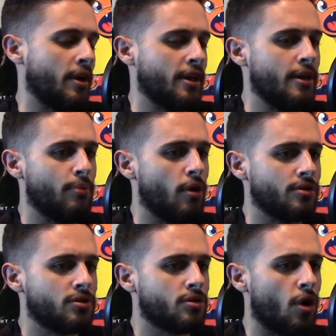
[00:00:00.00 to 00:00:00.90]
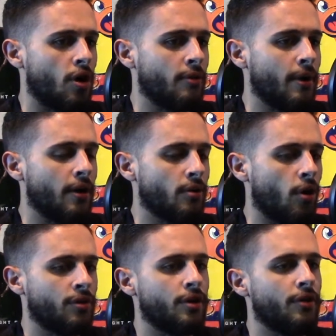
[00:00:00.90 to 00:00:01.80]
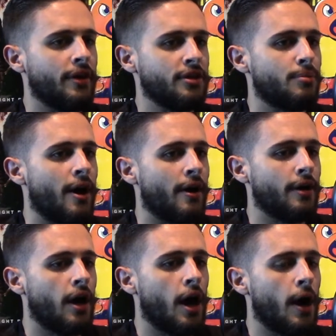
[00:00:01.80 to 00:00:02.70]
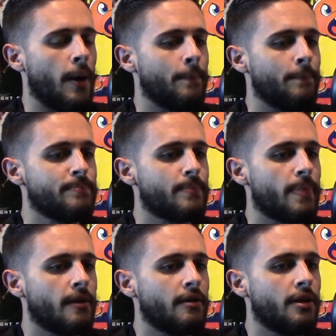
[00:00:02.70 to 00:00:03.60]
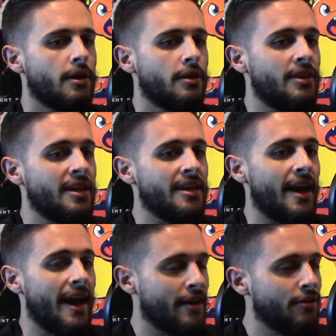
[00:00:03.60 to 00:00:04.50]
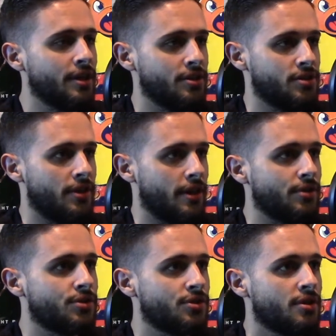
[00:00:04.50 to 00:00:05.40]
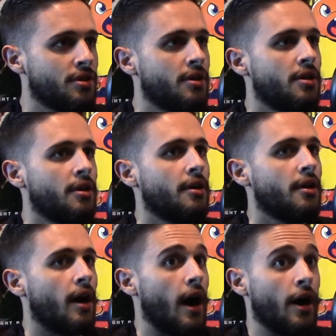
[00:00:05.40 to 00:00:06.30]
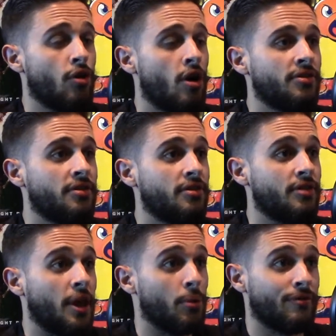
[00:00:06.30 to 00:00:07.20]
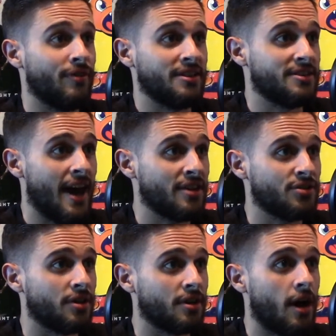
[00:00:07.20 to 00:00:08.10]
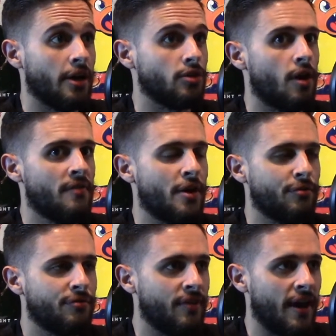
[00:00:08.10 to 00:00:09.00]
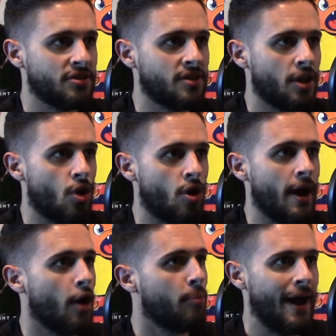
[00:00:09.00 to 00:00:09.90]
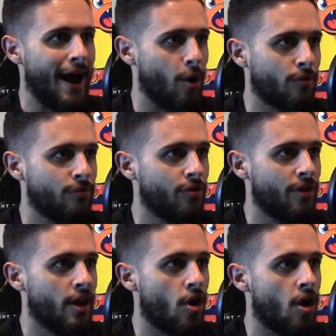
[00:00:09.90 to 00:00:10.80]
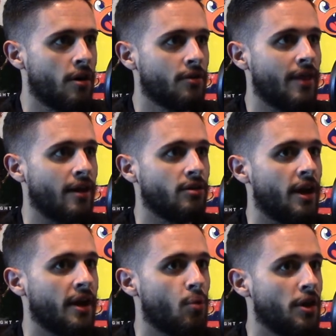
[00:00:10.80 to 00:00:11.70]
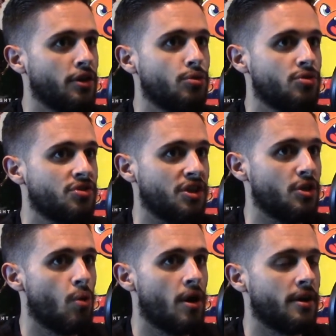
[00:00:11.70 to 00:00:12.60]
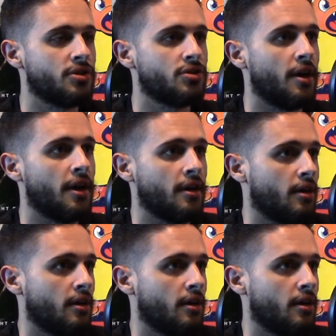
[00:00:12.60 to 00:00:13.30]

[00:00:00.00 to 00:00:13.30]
keep on talking about all the good things about it. The aliens in this, I thought they were fantastic. I love how fast they are, how powerful they are, that, like, when you see one, it's like,